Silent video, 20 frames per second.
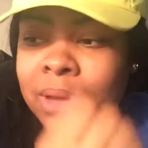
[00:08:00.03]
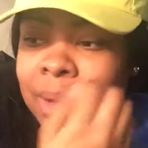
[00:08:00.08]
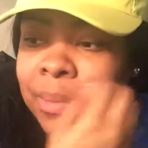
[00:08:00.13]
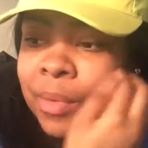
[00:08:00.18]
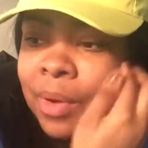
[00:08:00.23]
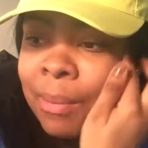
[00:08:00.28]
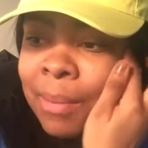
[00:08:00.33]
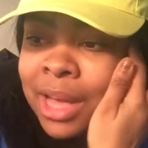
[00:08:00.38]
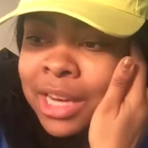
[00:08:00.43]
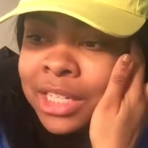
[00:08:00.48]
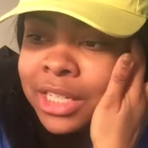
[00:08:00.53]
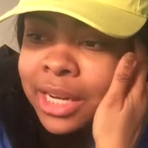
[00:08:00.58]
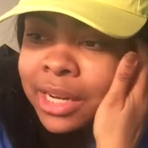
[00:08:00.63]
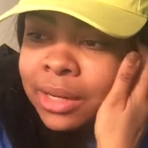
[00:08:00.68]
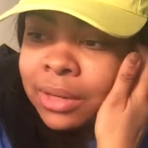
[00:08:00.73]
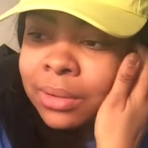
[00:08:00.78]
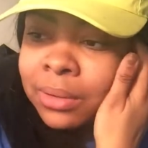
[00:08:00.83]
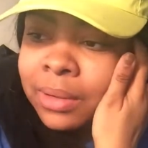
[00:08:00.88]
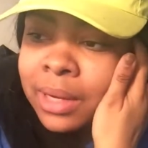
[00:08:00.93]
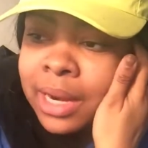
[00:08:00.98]
come on my
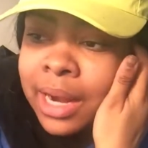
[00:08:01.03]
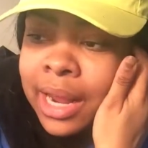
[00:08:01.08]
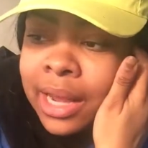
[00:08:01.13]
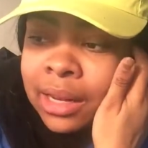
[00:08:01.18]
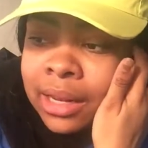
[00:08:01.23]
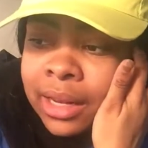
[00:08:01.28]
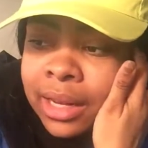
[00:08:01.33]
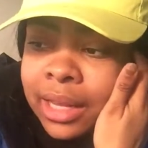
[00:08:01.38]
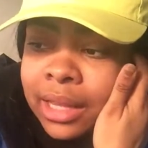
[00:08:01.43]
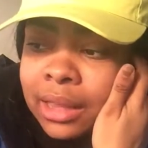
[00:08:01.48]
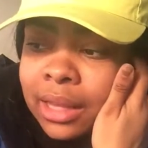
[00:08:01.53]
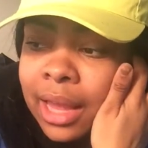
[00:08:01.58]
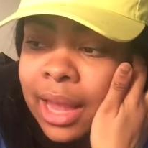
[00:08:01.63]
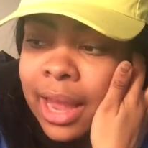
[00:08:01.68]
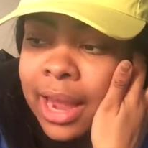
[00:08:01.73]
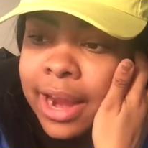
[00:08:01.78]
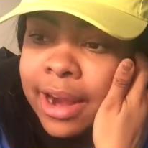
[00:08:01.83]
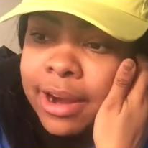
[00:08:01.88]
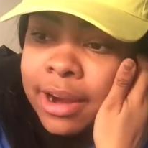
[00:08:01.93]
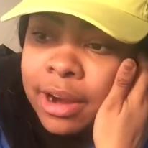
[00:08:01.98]
channel and they look at the
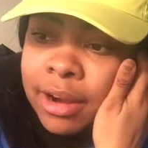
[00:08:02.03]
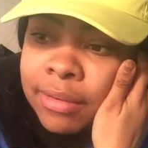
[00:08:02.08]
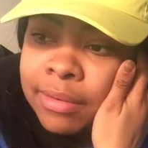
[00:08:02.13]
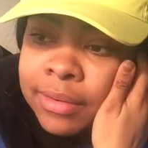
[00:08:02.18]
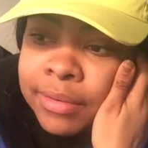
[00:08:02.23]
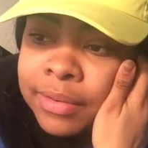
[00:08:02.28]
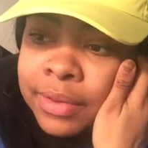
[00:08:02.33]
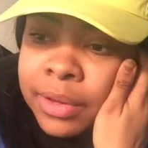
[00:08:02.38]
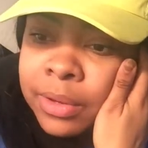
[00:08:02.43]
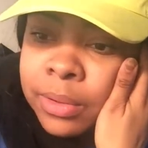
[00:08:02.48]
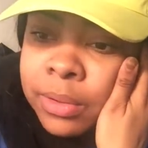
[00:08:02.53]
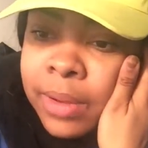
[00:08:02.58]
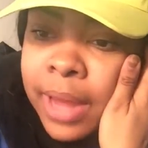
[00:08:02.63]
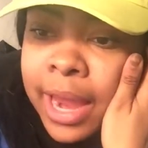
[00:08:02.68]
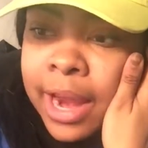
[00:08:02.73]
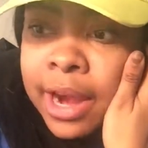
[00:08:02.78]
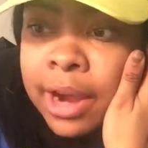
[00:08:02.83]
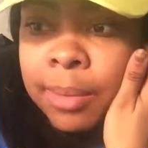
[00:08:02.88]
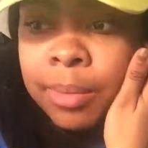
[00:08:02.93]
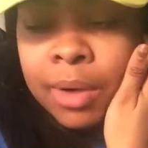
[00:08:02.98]
hair review,
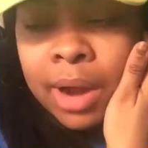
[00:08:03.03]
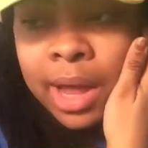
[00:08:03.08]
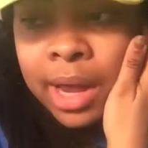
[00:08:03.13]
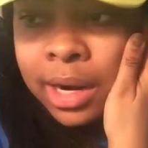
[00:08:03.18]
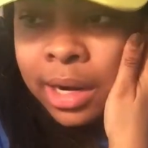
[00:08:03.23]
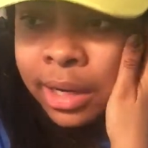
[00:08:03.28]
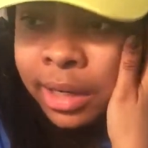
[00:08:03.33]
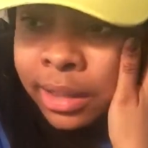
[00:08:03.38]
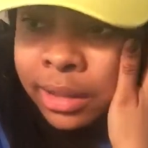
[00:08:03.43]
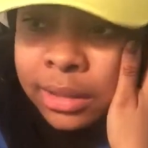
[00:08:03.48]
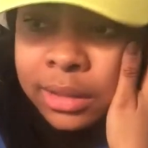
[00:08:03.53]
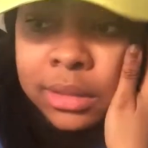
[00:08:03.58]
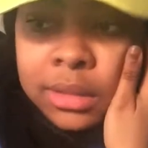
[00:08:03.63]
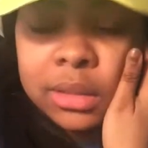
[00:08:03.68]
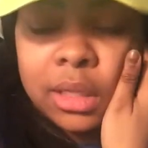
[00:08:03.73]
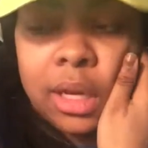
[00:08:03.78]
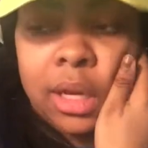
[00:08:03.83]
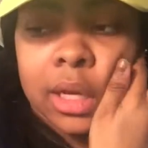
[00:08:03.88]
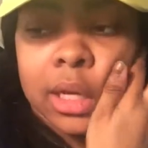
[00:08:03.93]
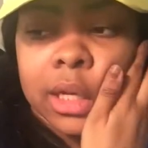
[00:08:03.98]
hair products,
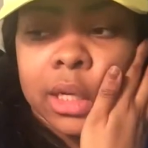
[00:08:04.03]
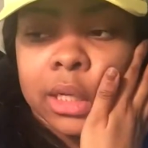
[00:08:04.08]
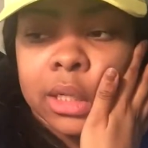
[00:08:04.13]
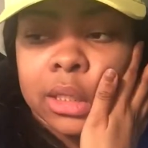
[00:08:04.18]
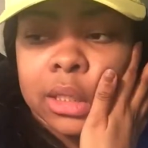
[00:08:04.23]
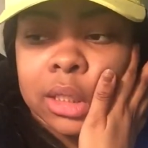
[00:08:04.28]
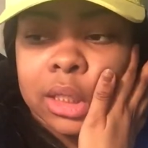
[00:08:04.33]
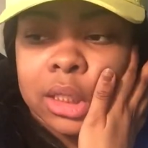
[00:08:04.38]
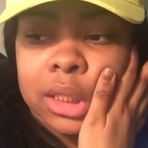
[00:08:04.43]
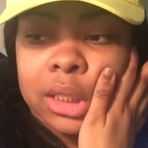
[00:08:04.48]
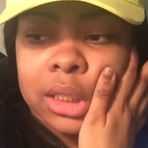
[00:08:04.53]
or